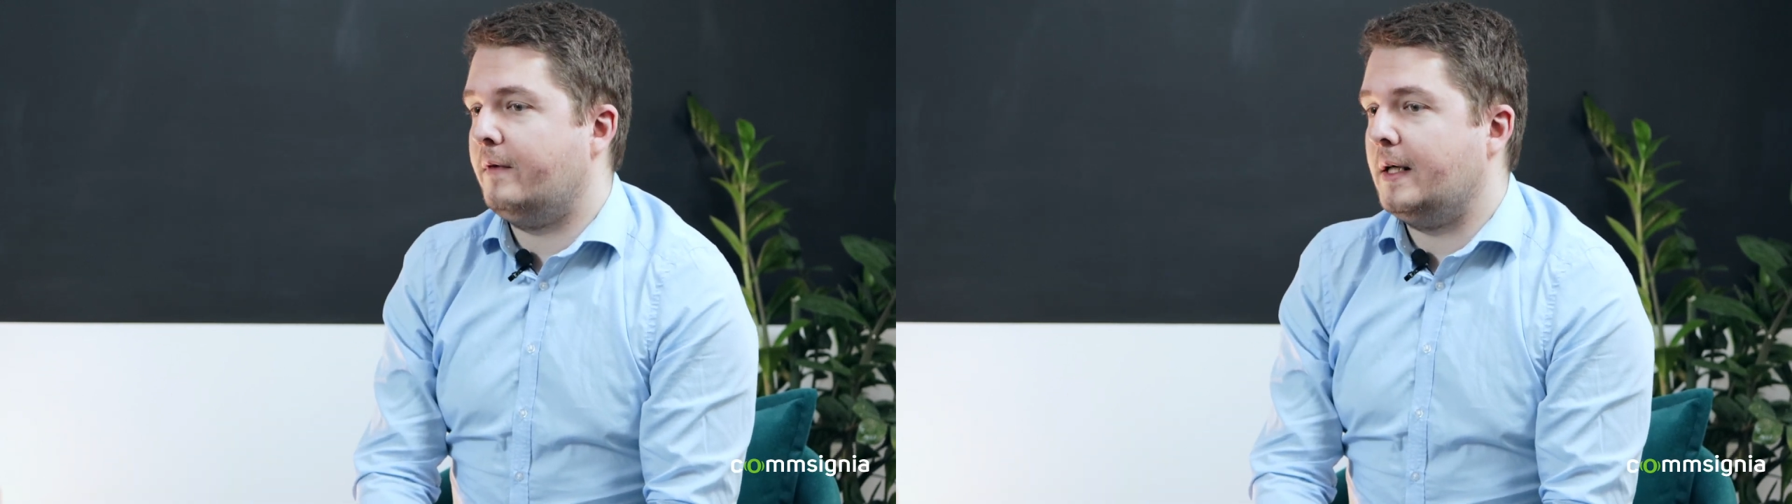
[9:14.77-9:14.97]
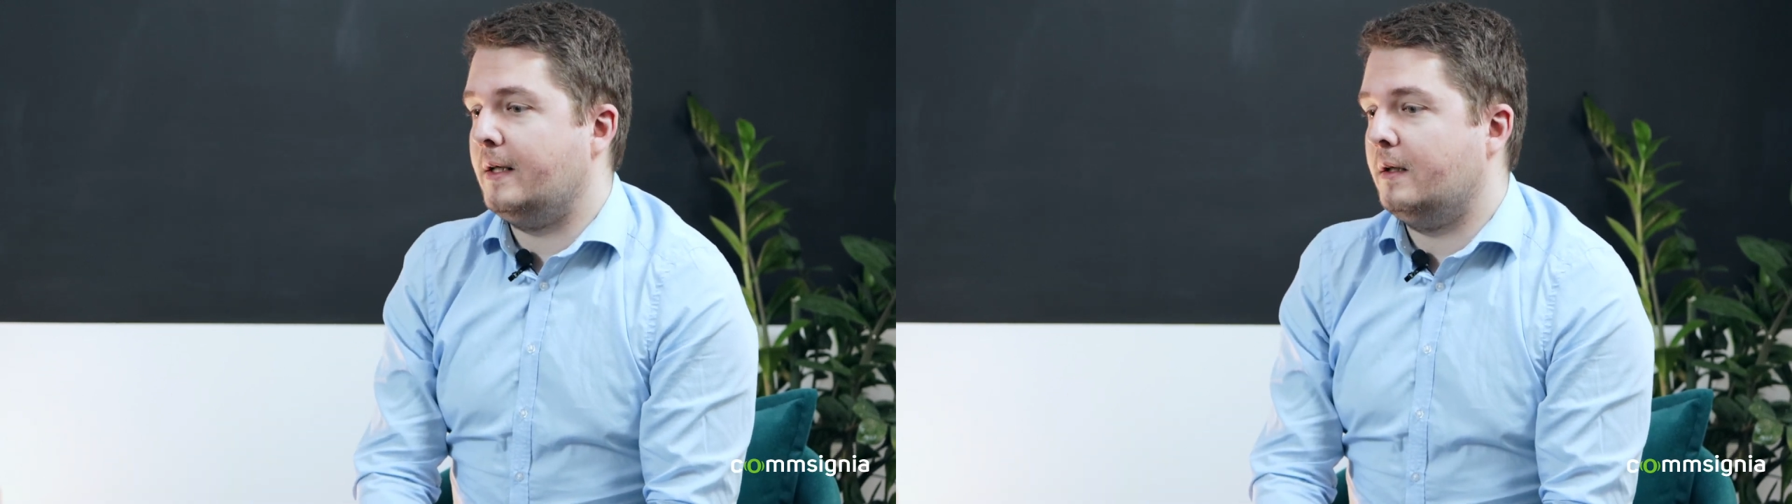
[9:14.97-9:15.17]

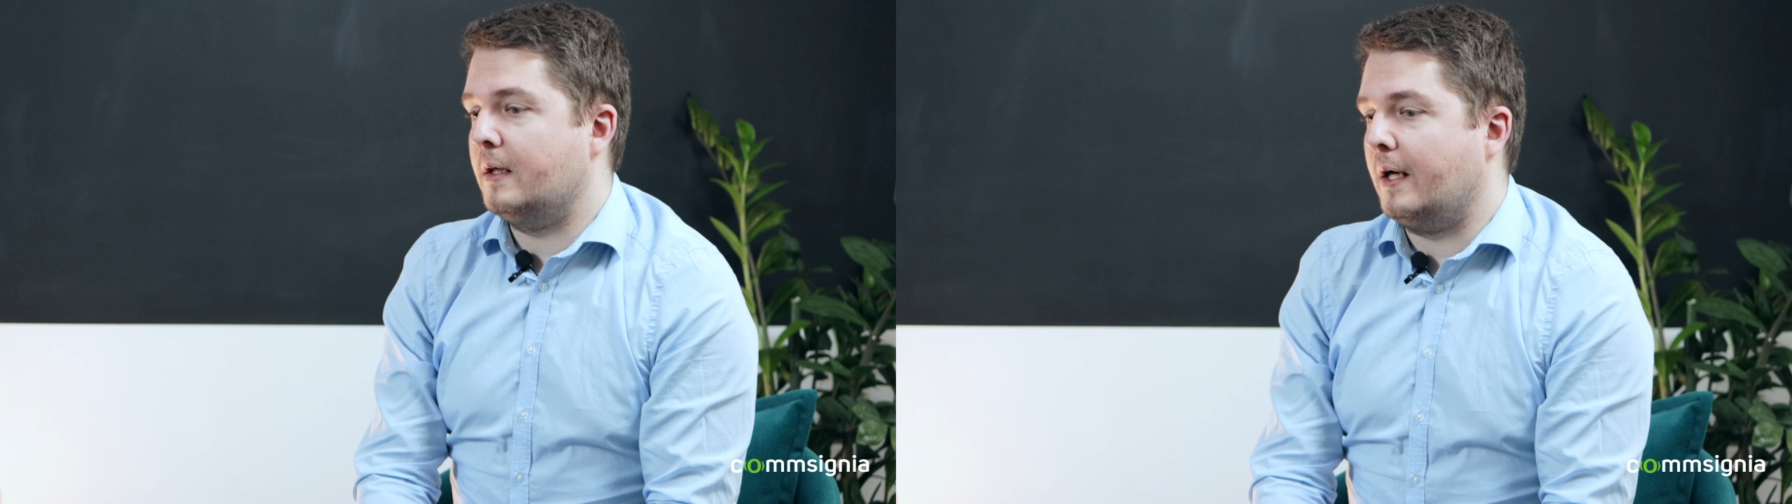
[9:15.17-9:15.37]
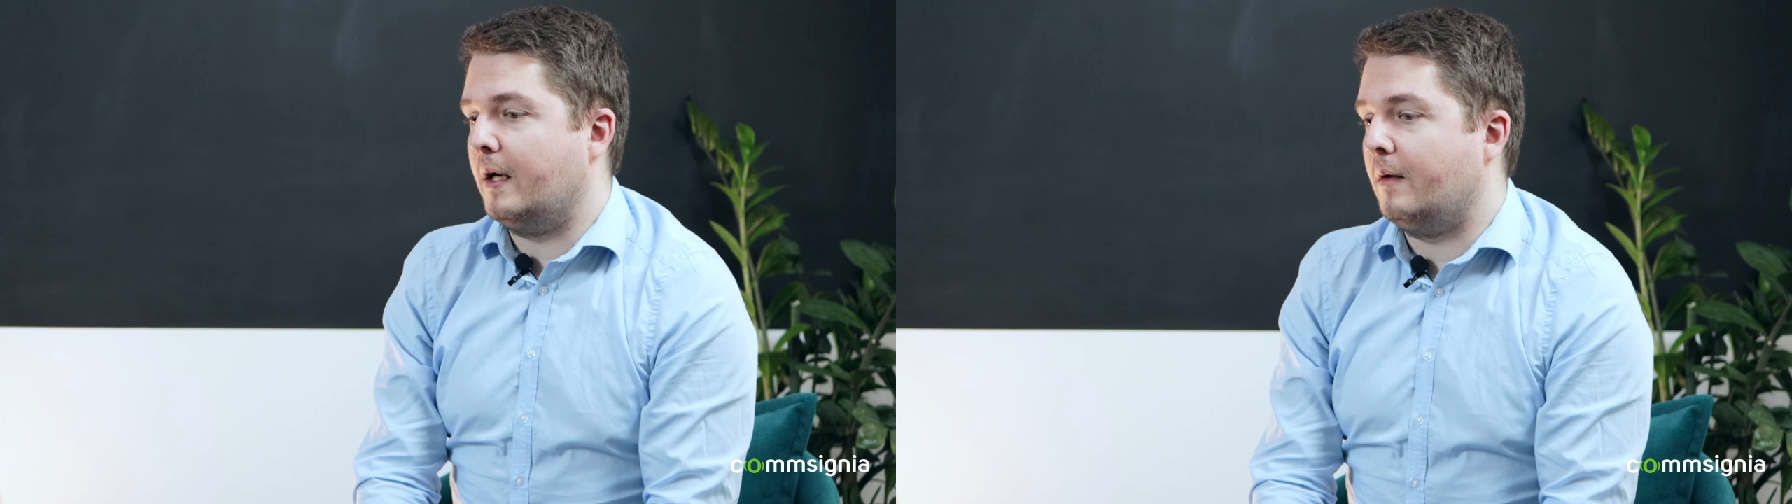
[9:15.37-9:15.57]

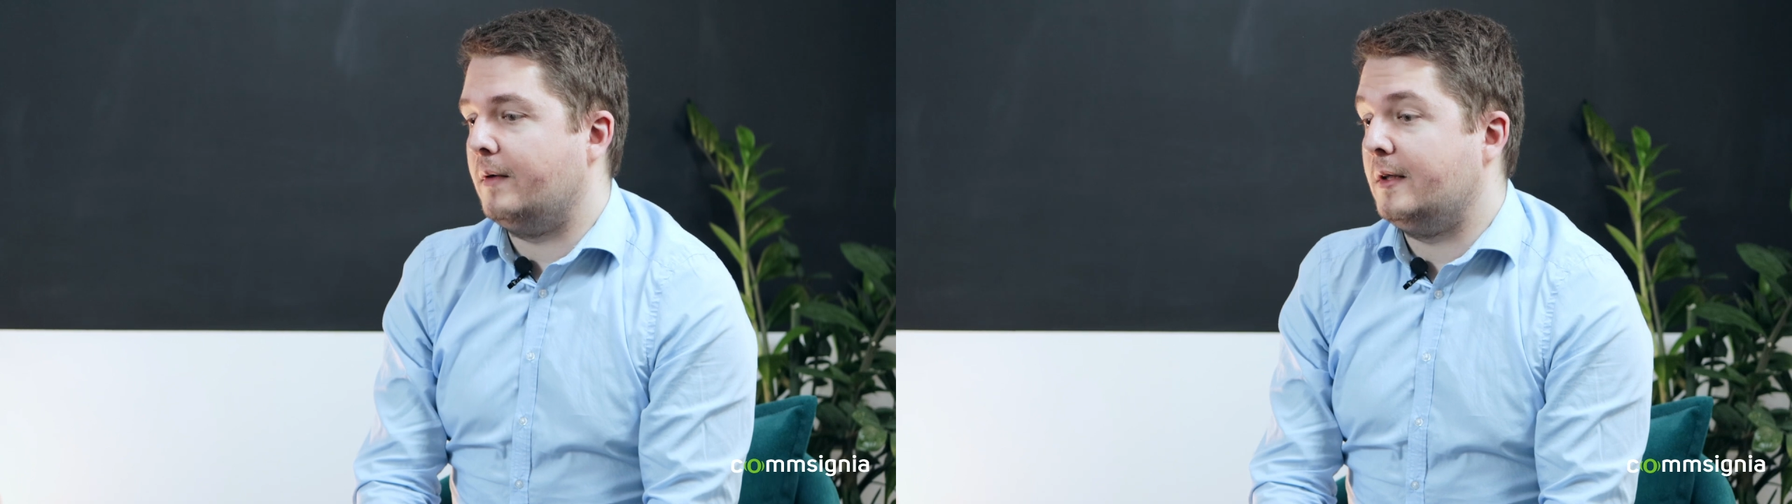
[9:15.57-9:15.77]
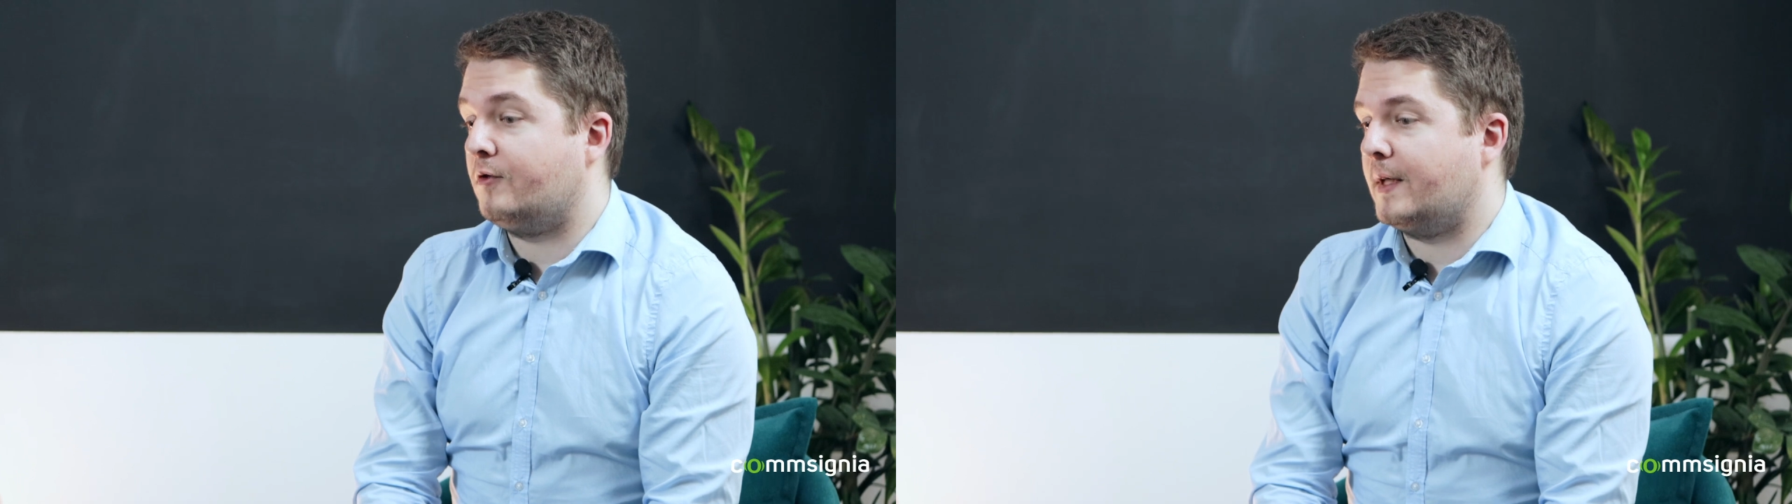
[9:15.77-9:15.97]
very
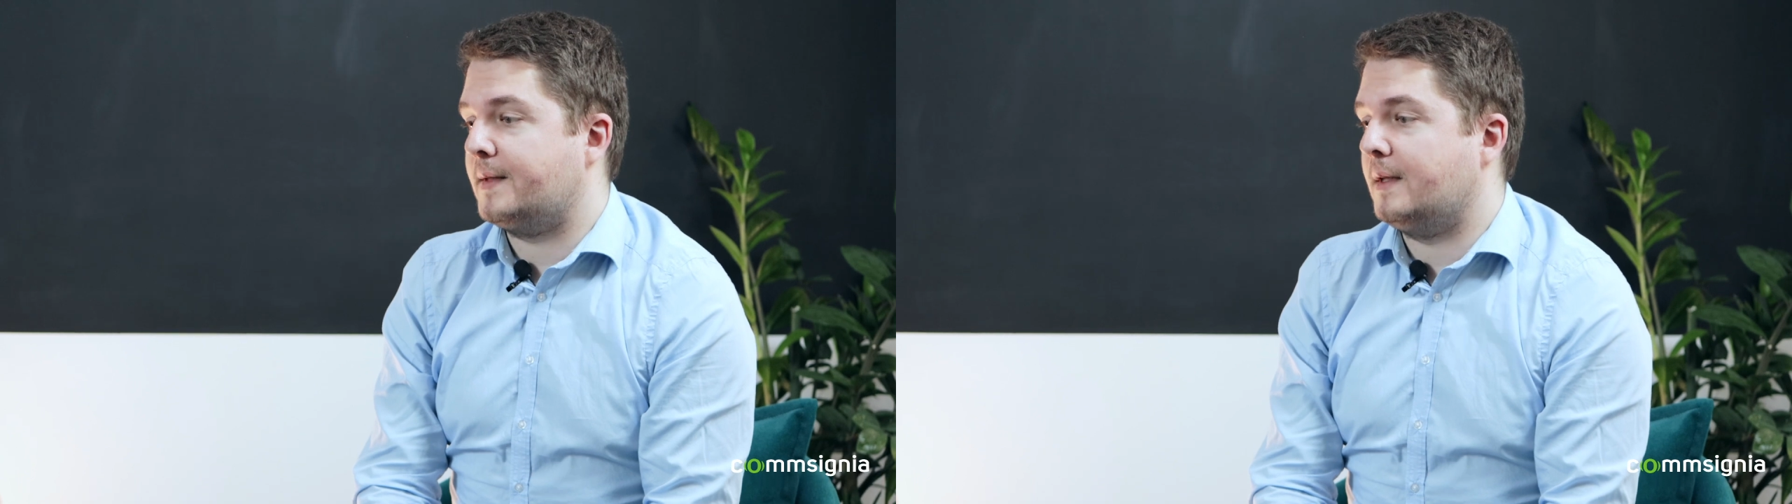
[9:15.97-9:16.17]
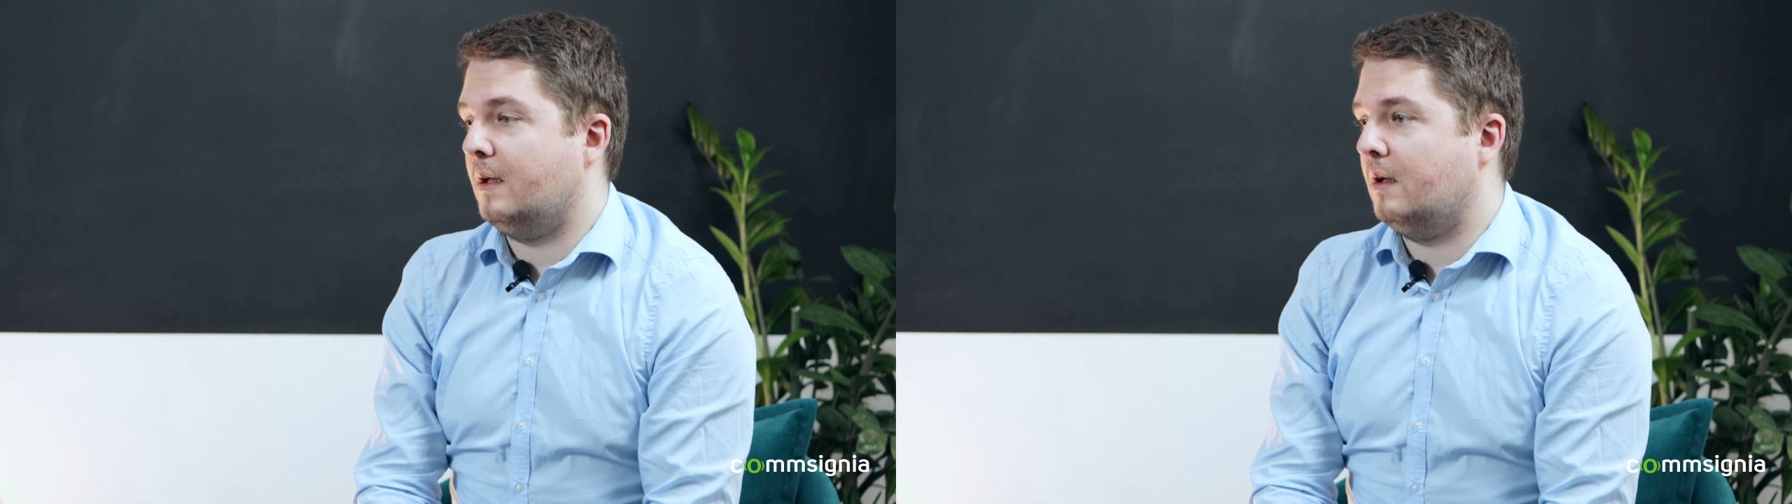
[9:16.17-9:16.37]

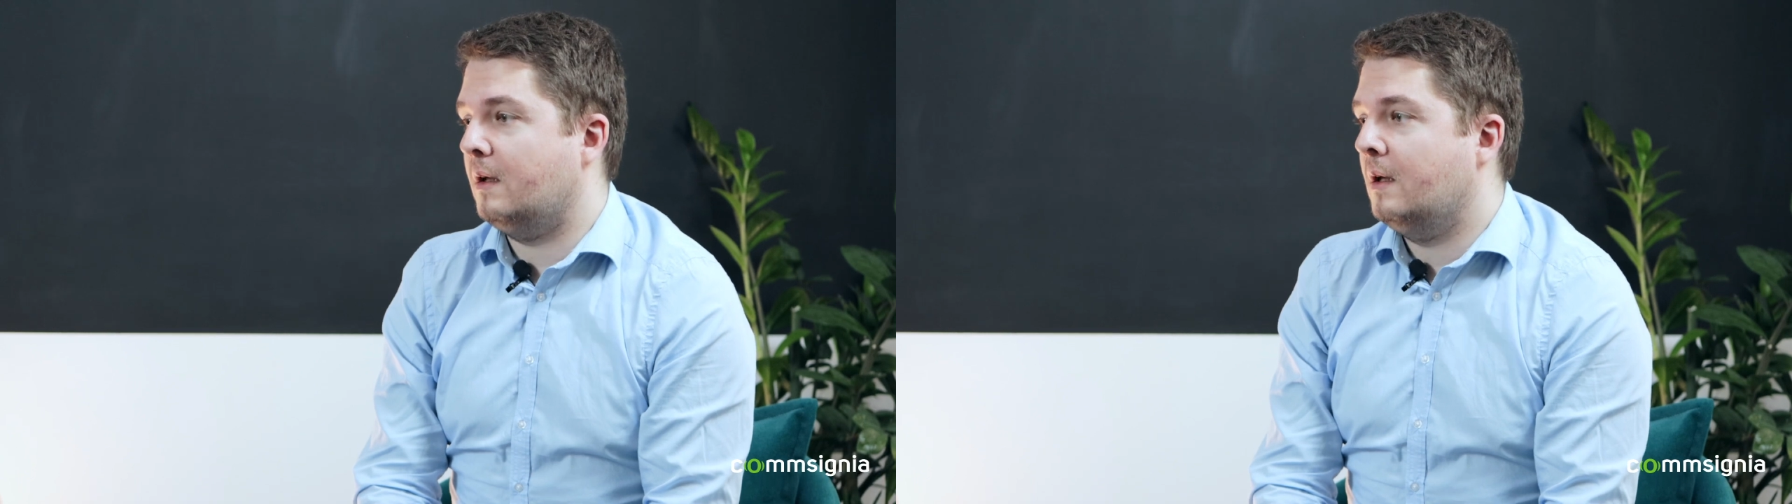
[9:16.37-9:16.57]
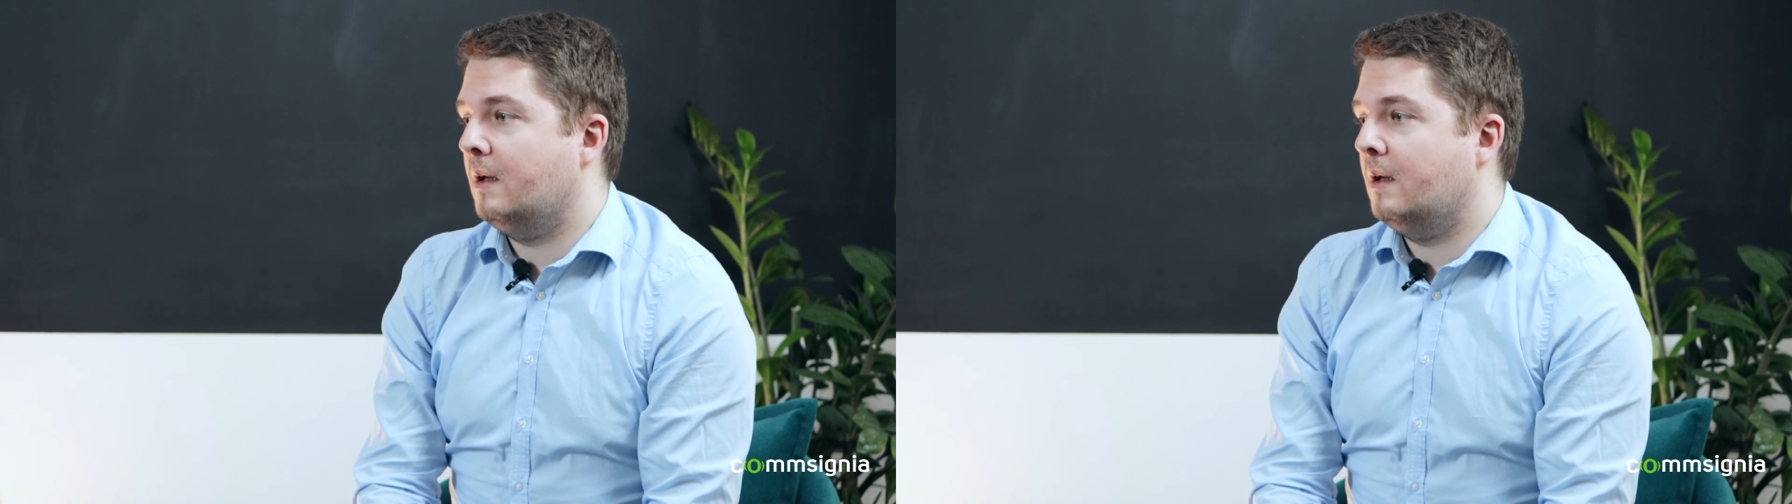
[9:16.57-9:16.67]
interesting